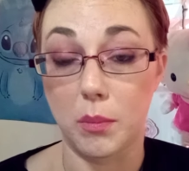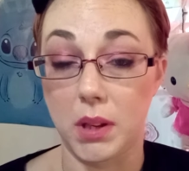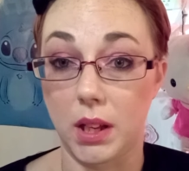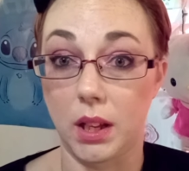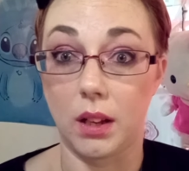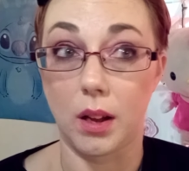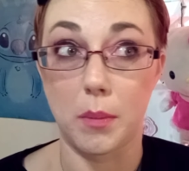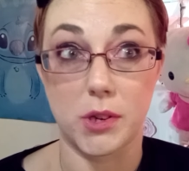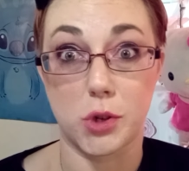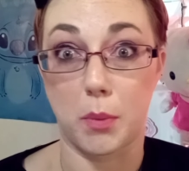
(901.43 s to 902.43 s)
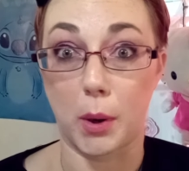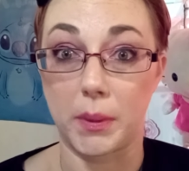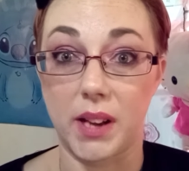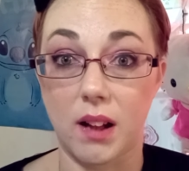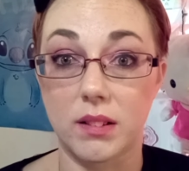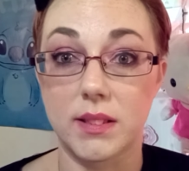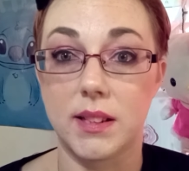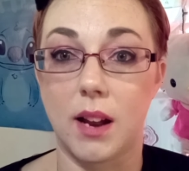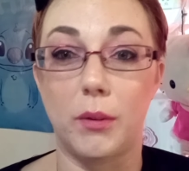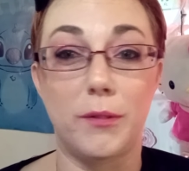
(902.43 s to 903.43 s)
me a bunch of Barbie dolls,
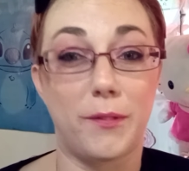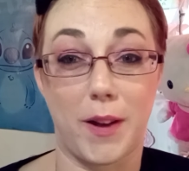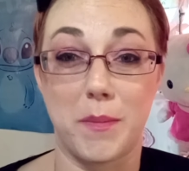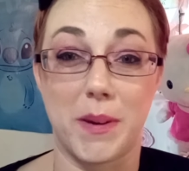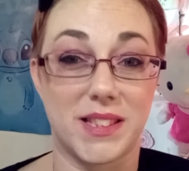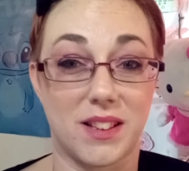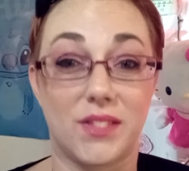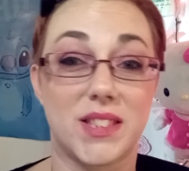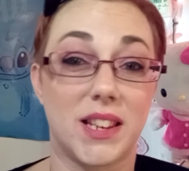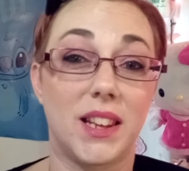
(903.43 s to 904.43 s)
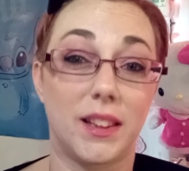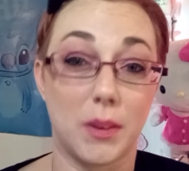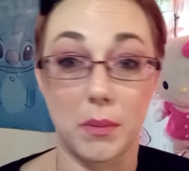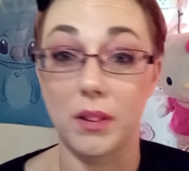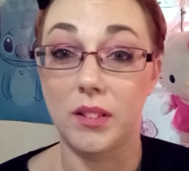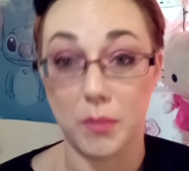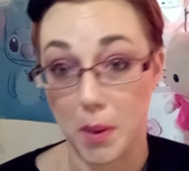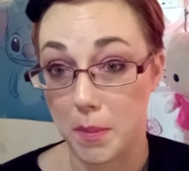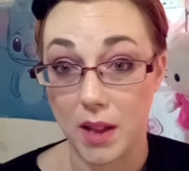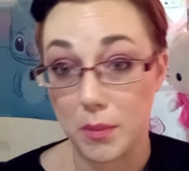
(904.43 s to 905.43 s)
and I would find myself sitting in the middle of my
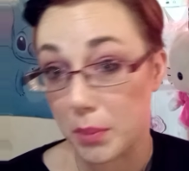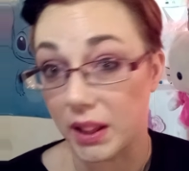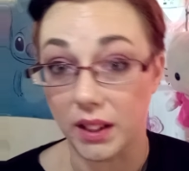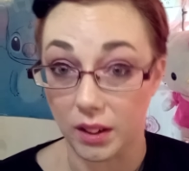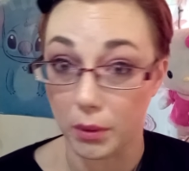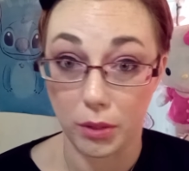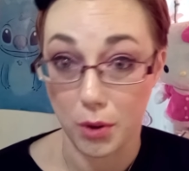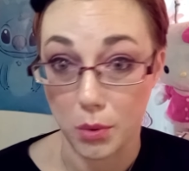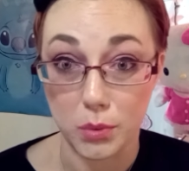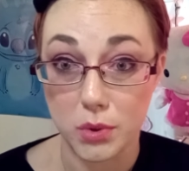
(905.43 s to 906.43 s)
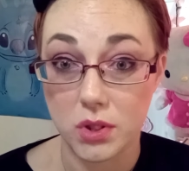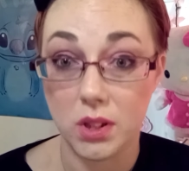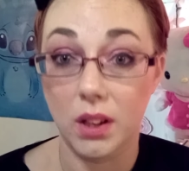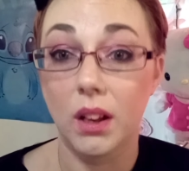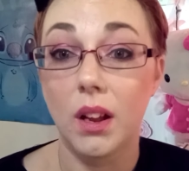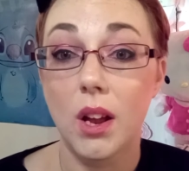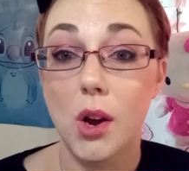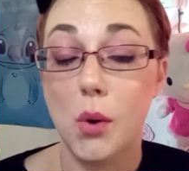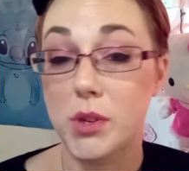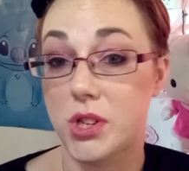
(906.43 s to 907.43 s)
bed playing with those,
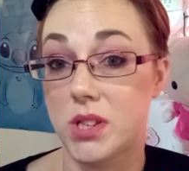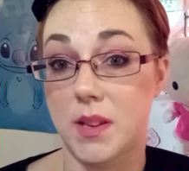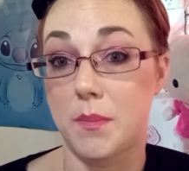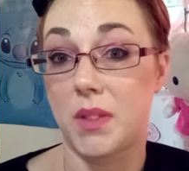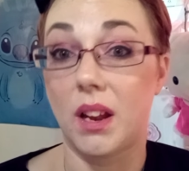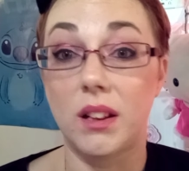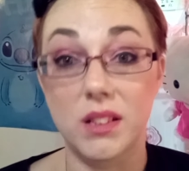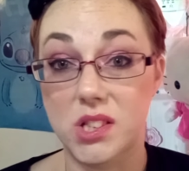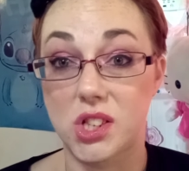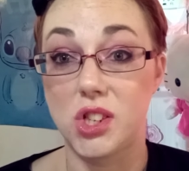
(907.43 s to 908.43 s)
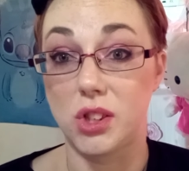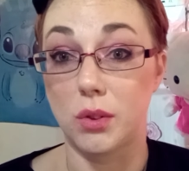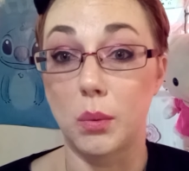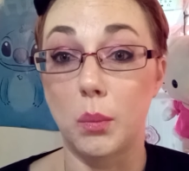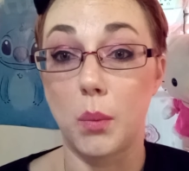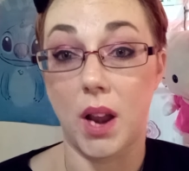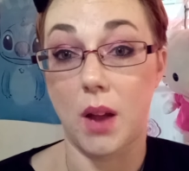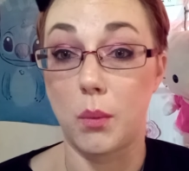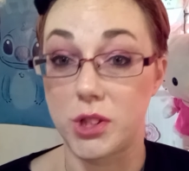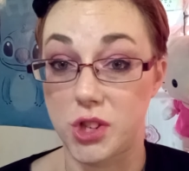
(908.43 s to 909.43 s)
which is something I used to do when I
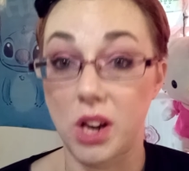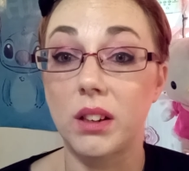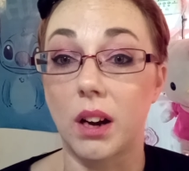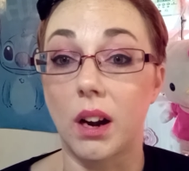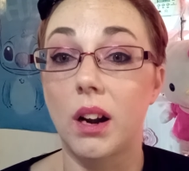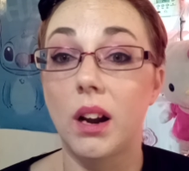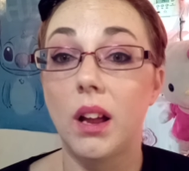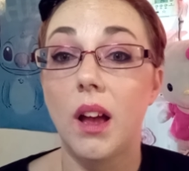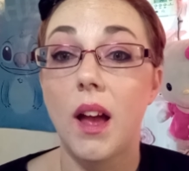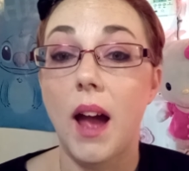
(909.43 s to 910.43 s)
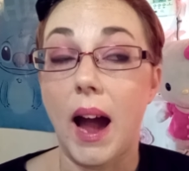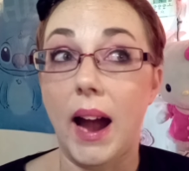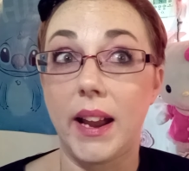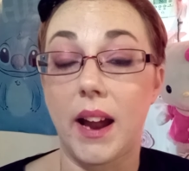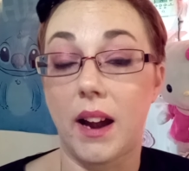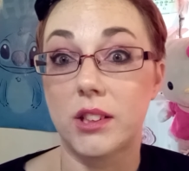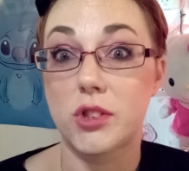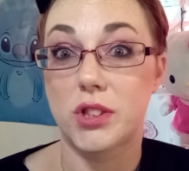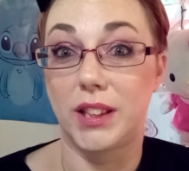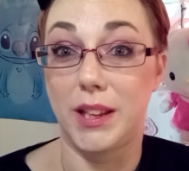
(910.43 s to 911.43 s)
was younger. I
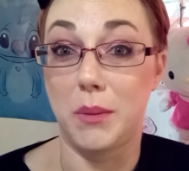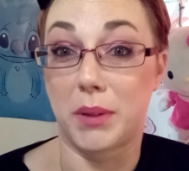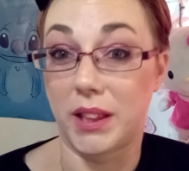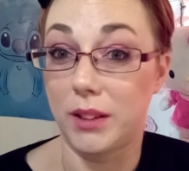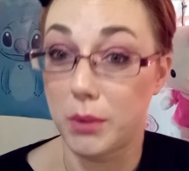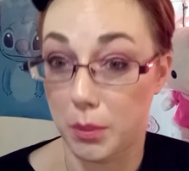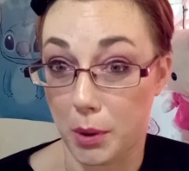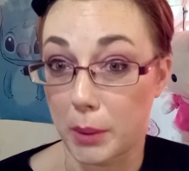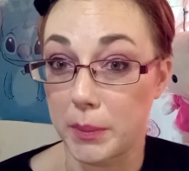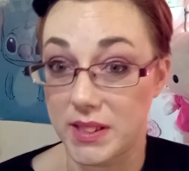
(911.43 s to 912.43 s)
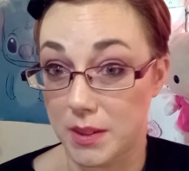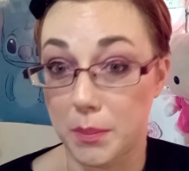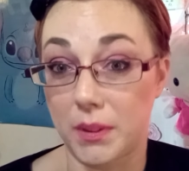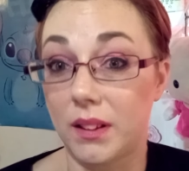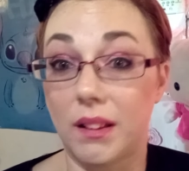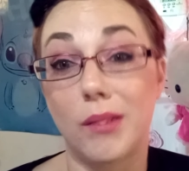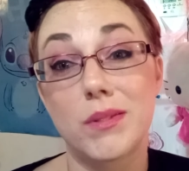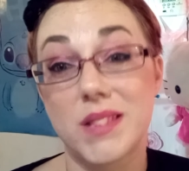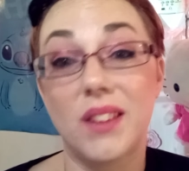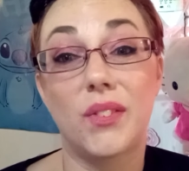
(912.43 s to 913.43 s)
actually played with Barbies up until I
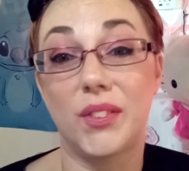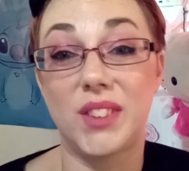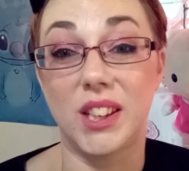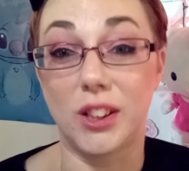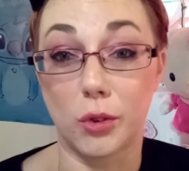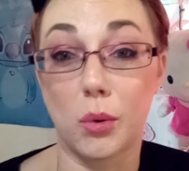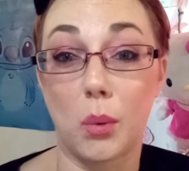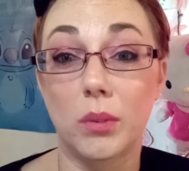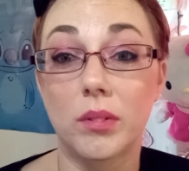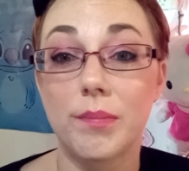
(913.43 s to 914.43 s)
was like 15 years old.